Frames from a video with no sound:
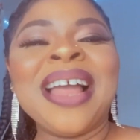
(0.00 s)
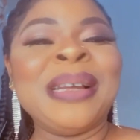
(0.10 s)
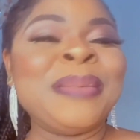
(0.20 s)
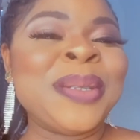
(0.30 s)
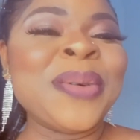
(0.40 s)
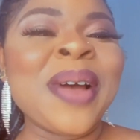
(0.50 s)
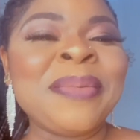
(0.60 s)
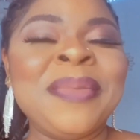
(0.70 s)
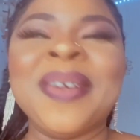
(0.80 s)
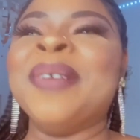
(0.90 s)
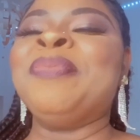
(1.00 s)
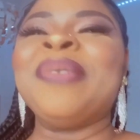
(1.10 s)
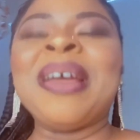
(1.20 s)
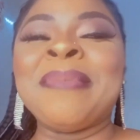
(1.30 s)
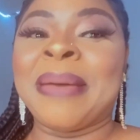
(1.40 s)

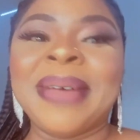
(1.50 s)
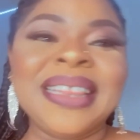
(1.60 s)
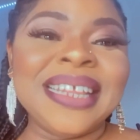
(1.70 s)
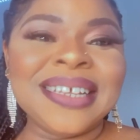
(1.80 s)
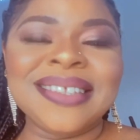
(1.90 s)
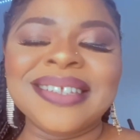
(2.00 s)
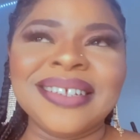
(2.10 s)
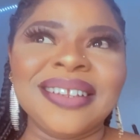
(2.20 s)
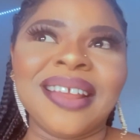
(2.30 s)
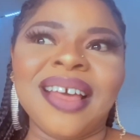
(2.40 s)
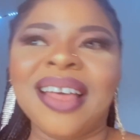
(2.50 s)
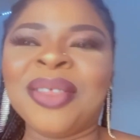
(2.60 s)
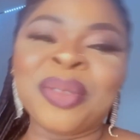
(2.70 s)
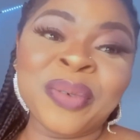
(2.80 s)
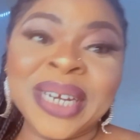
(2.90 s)
My birthday is in
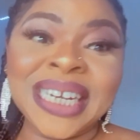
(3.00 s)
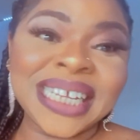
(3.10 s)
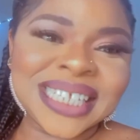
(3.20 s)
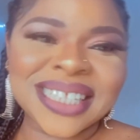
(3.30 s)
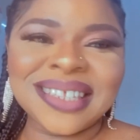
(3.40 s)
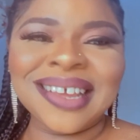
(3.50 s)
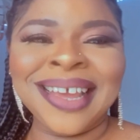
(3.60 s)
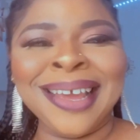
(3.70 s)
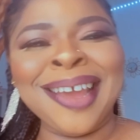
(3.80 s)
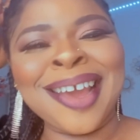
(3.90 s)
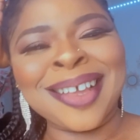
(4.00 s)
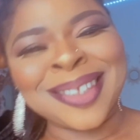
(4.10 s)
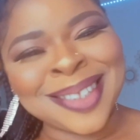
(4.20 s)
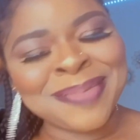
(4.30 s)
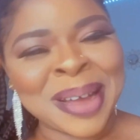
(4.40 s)
3 days. Yes,
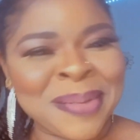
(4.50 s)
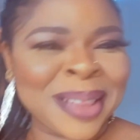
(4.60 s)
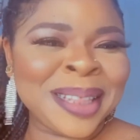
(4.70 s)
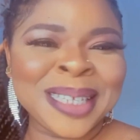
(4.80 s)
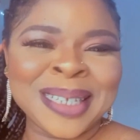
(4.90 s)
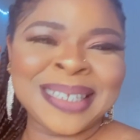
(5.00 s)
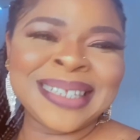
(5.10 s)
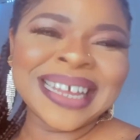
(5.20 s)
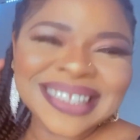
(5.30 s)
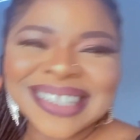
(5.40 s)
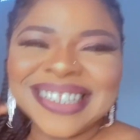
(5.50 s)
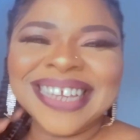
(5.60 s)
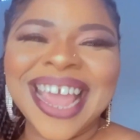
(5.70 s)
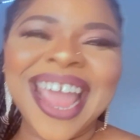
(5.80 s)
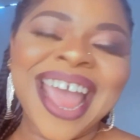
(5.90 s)
my birthday is on Saturday.